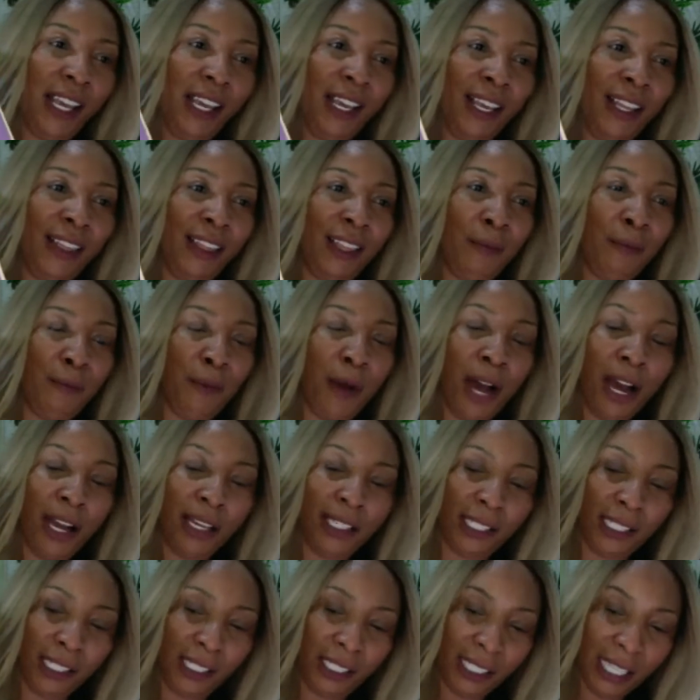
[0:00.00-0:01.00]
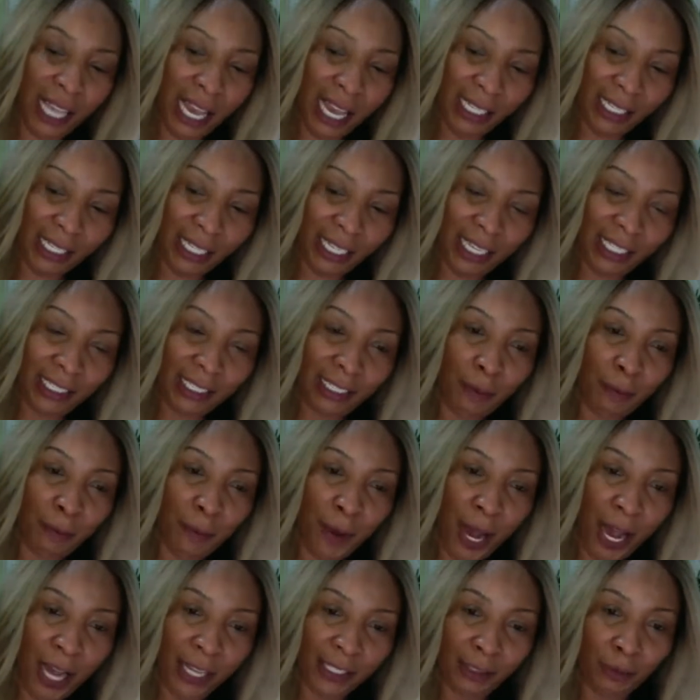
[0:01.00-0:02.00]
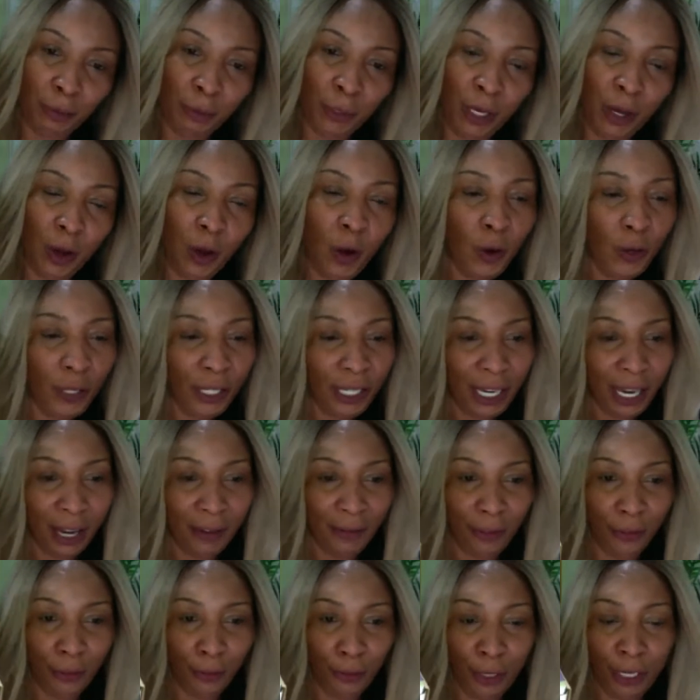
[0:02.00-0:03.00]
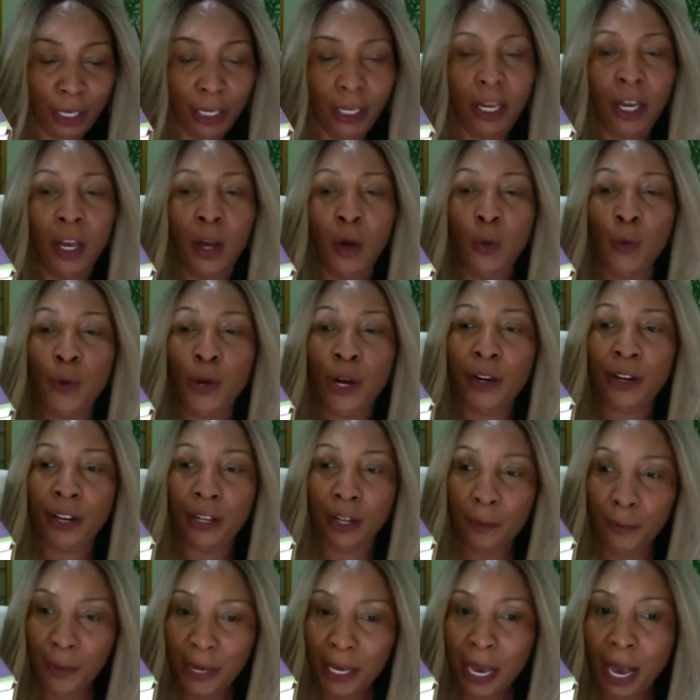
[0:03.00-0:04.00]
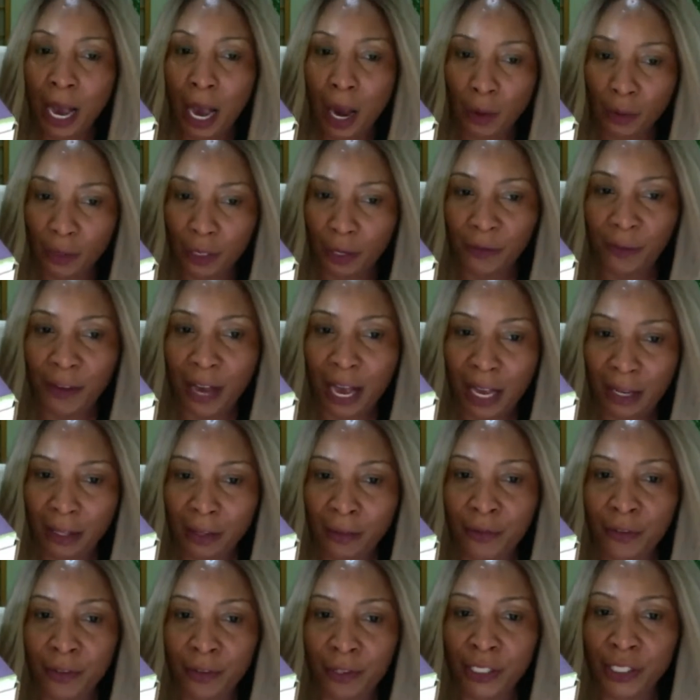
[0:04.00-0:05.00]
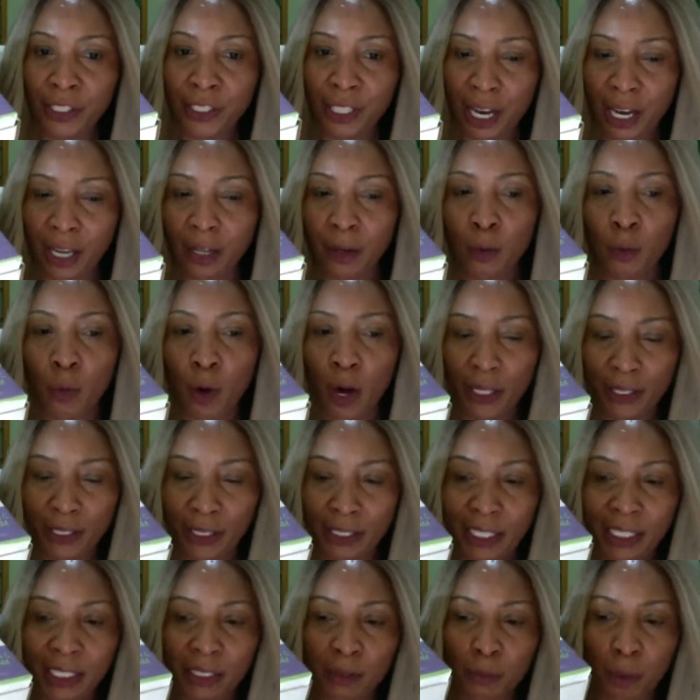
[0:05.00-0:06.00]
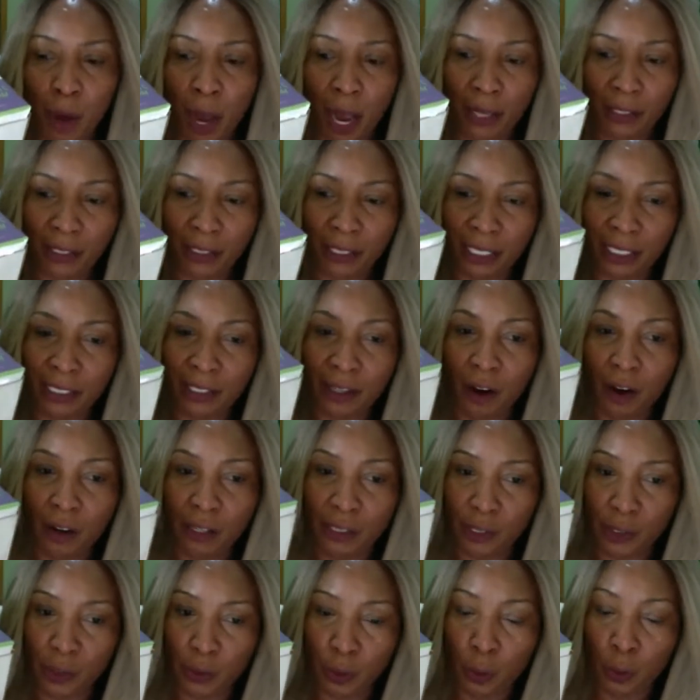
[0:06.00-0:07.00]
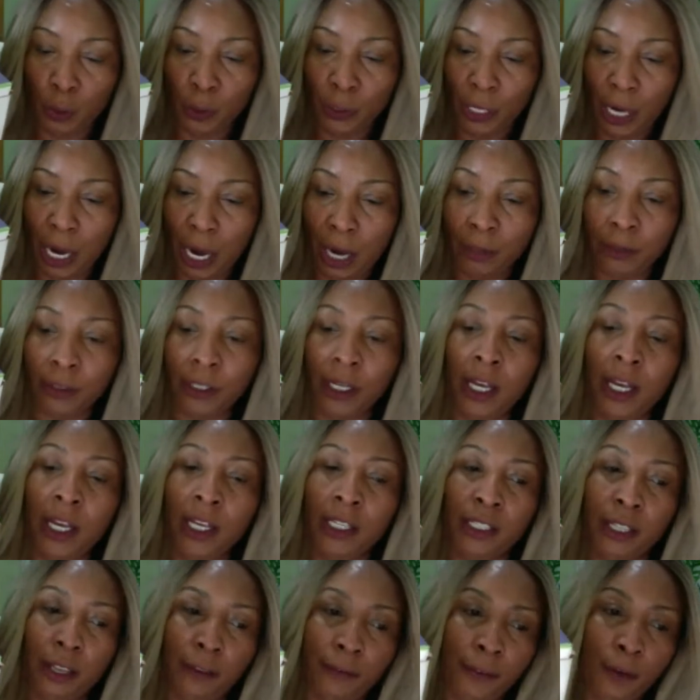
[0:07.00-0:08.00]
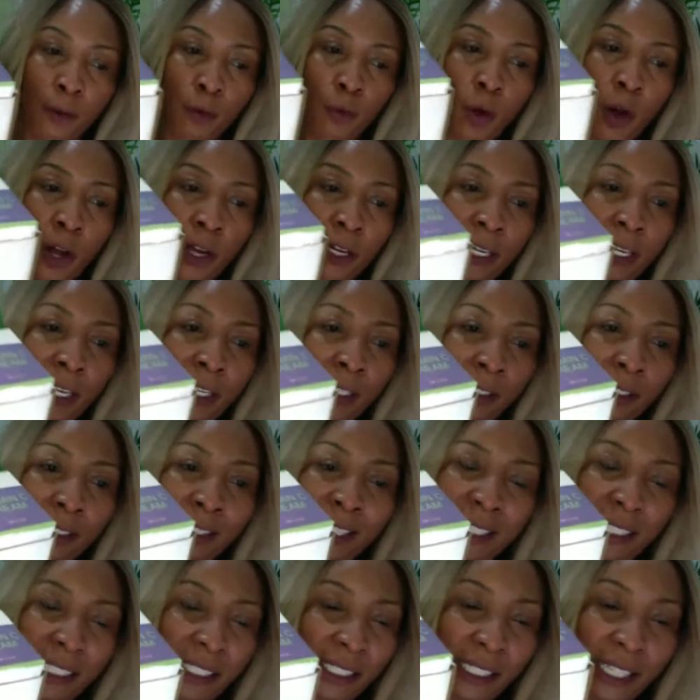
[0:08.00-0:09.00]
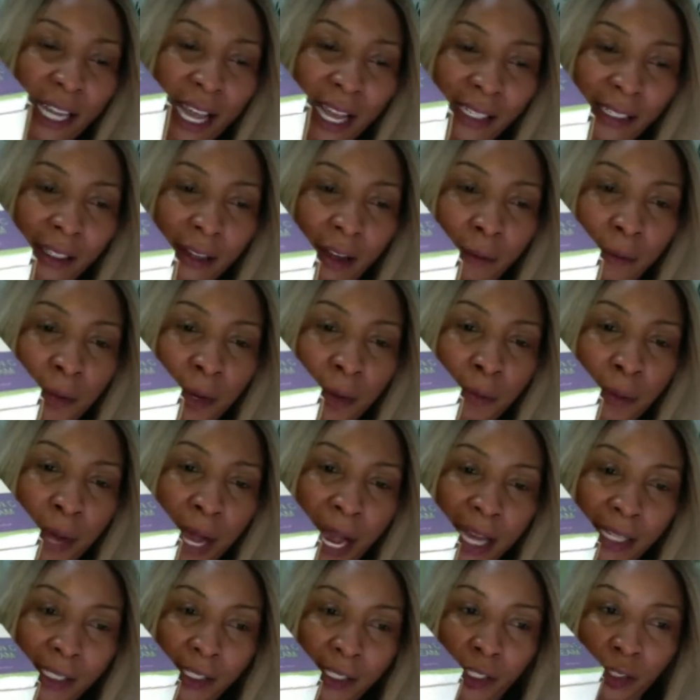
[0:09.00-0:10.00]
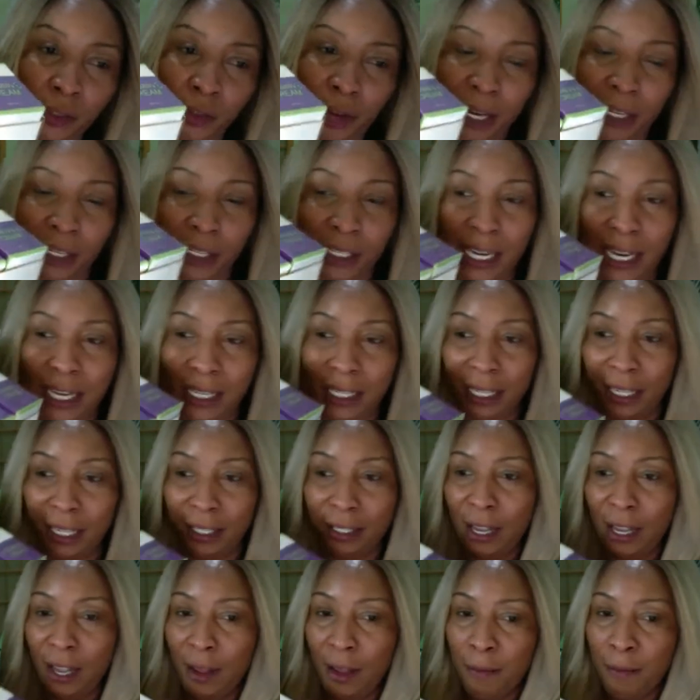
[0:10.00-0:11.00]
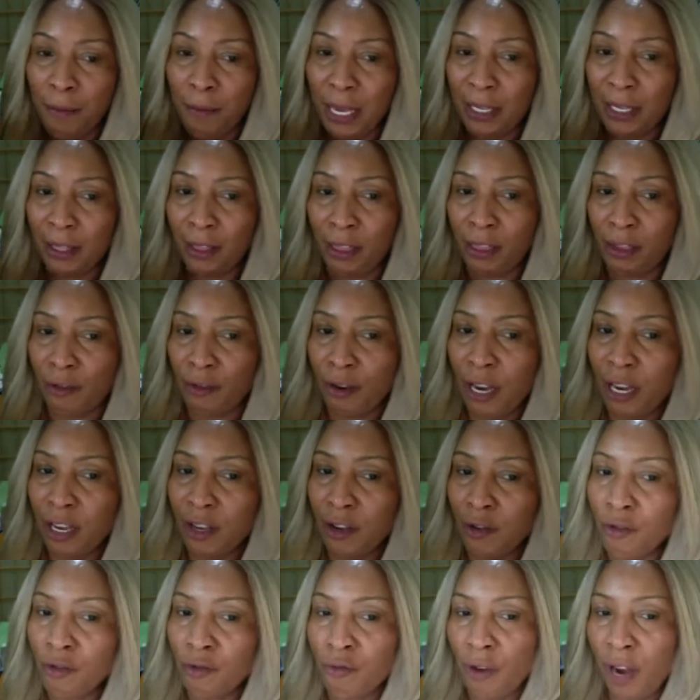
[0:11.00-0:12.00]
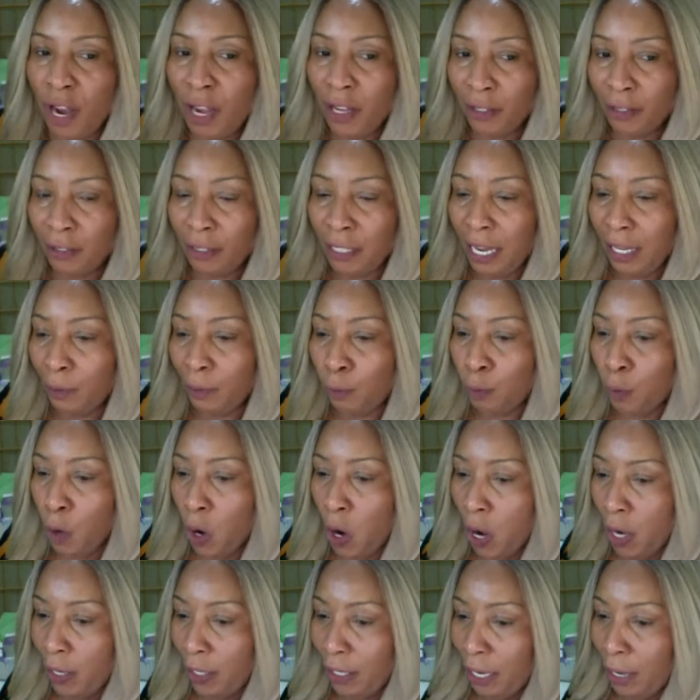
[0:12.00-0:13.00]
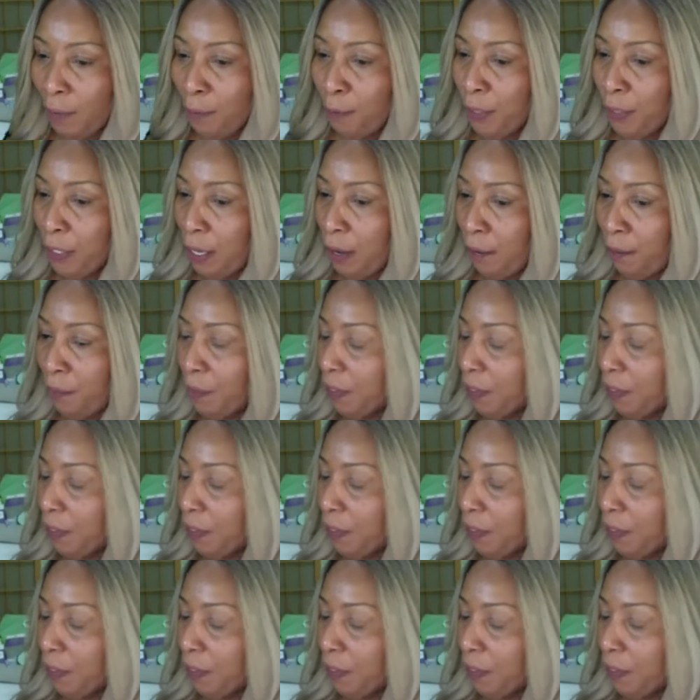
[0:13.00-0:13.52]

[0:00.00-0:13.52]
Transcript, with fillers: in the box. So that is the box. We only have three. We're going to be out of aloe vera gel once these boxes are sold out. So if you want it, this is not coming back. Try to get it. Make three of you run, not walk, and pick up